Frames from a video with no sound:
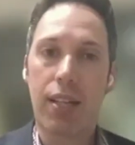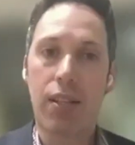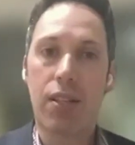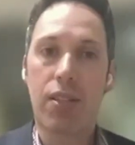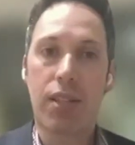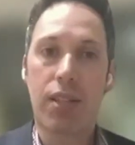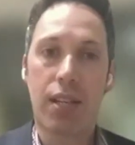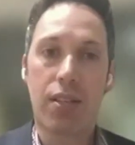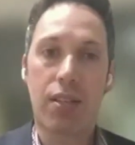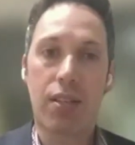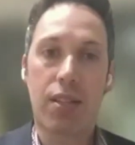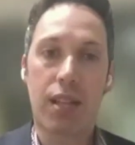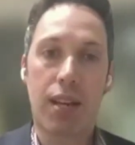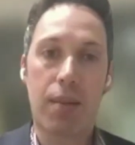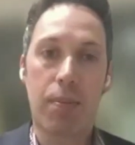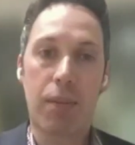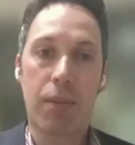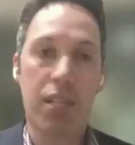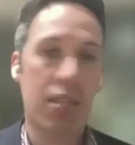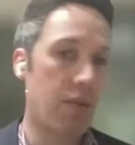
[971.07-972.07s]
in the sense
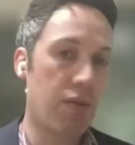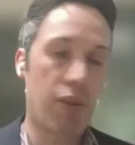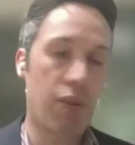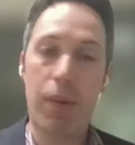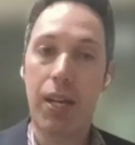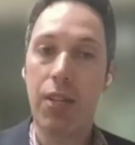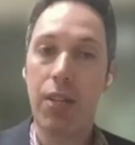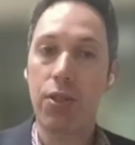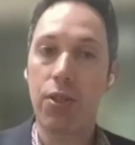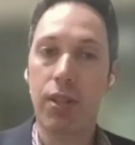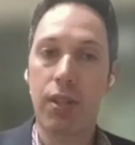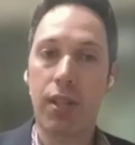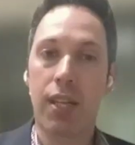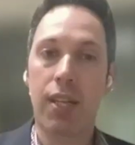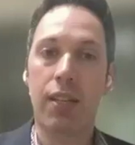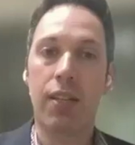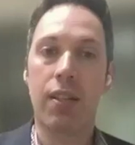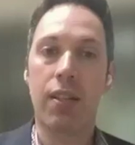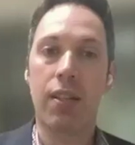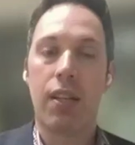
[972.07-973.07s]
that misinformation
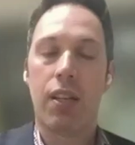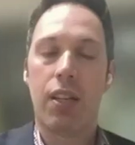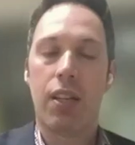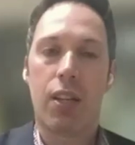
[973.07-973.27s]
can